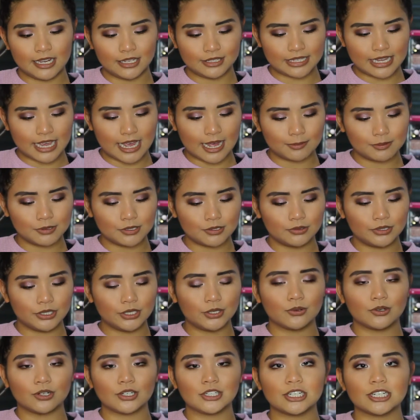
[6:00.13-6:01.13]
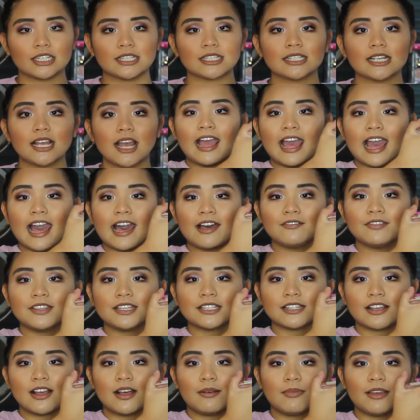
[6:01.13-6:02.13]
It's absolutely gorgeous. I have
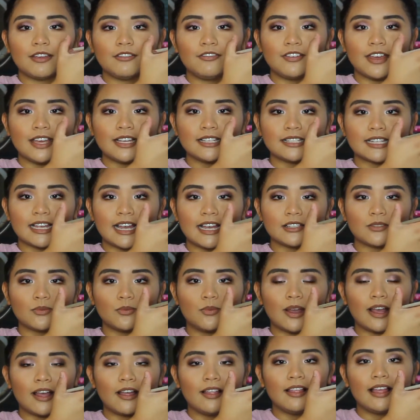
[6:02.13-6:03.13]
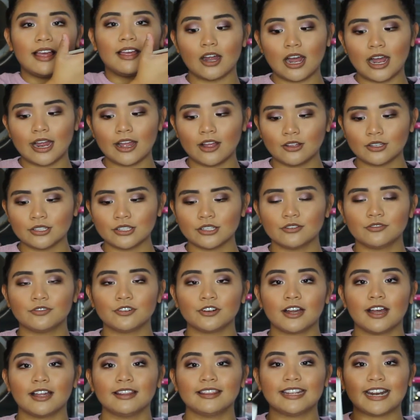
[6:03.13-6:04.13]
this on my face as well. I also
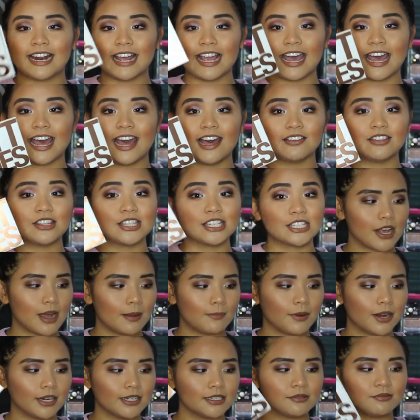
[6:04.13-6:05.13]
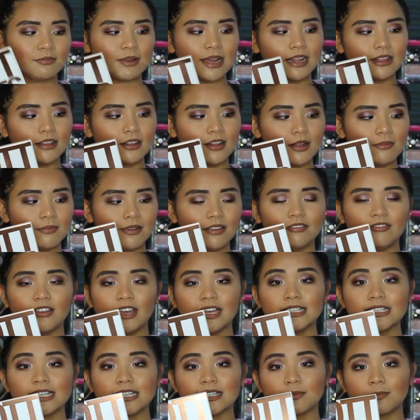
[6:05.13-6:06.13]
forgot that I have the Scott Barnes palette on my
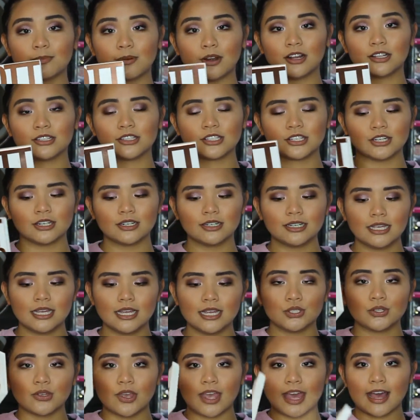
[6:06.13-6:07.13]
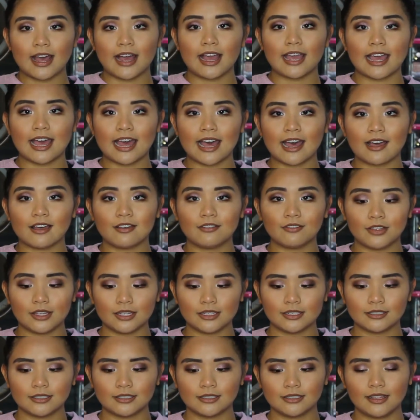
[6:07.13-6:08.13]
face as a bronzer. So yeah, I have
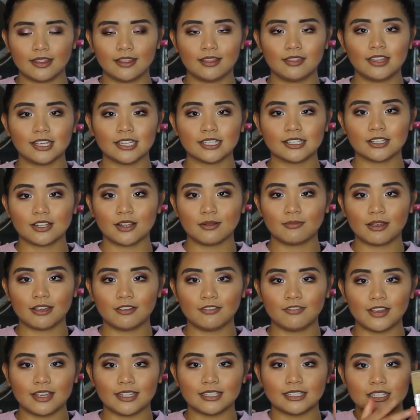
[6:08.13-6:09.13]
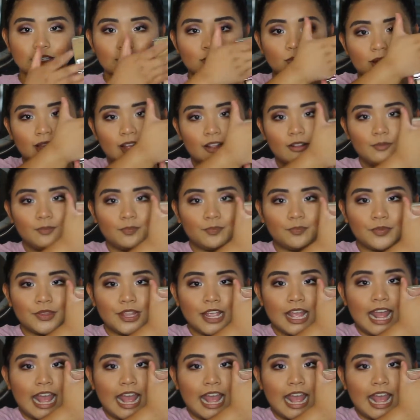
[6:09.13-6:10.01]
this on my face as well.